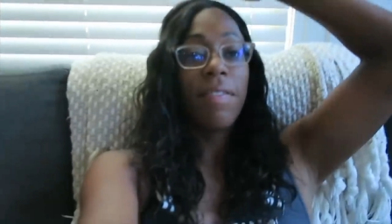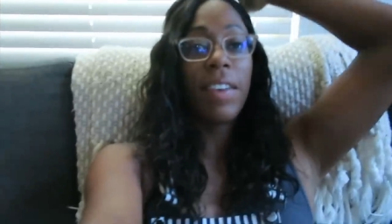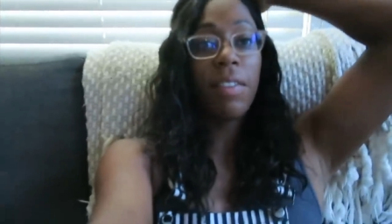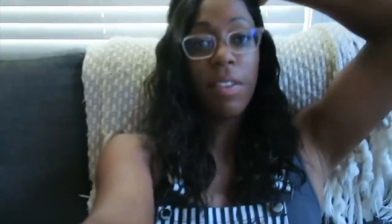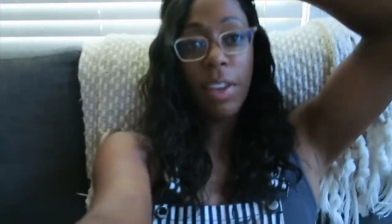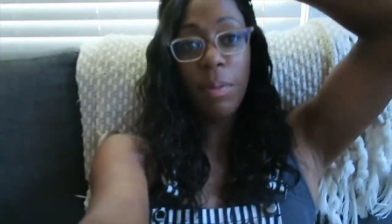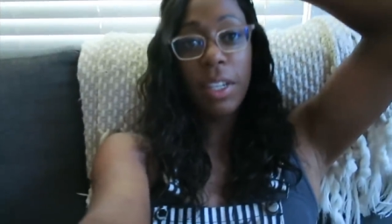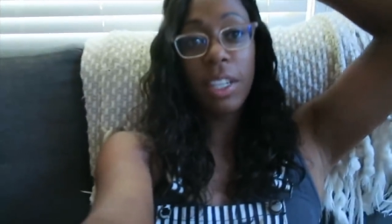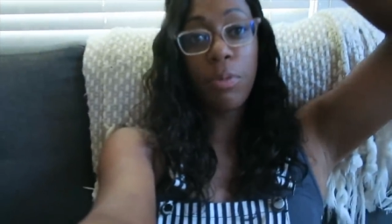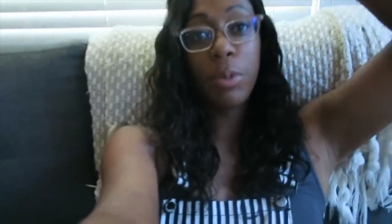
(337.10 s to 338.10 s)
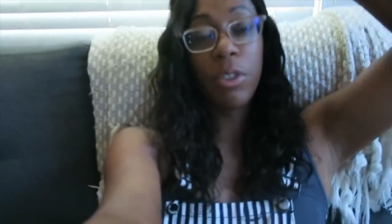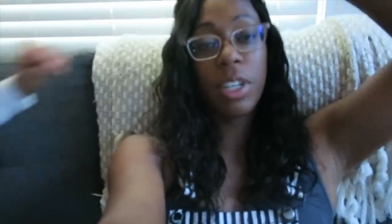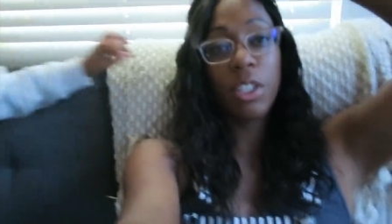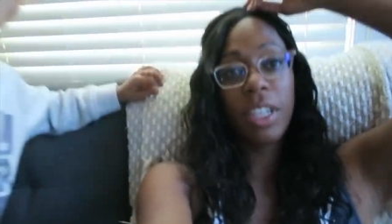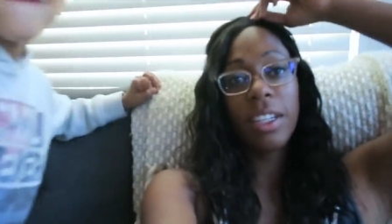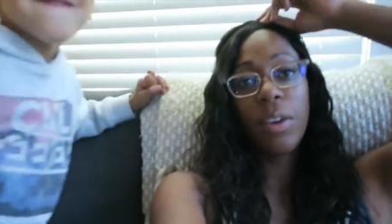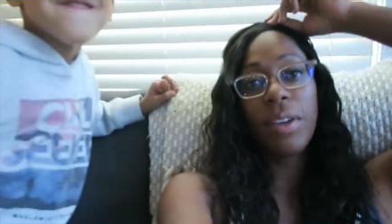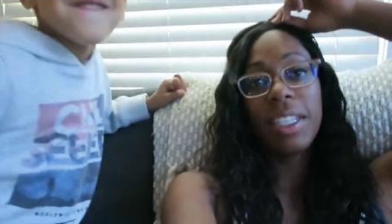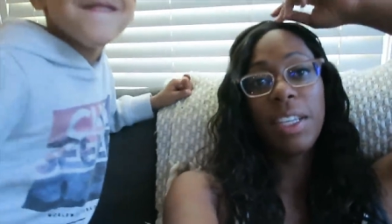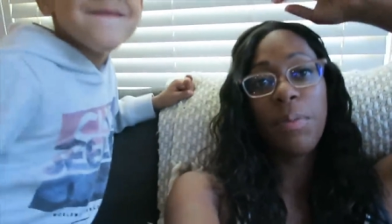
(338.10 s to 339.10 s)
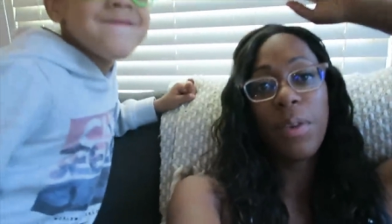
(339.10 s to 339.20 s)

Favorite family tradition, going to see